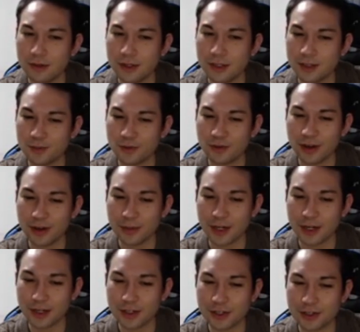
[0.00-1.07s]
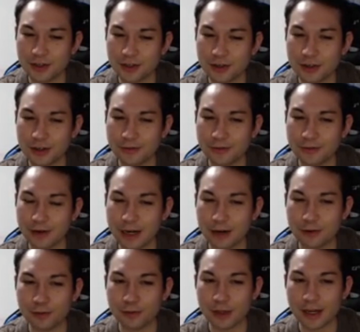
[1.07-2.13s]
This move, I'm not sure. If
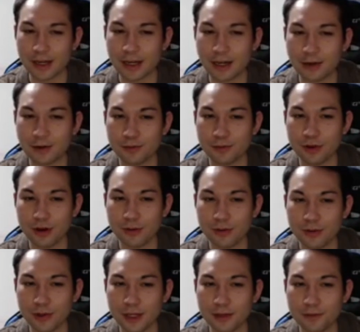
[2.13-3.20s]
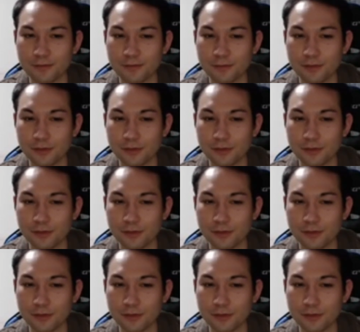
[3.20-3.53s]
I were black, I would probably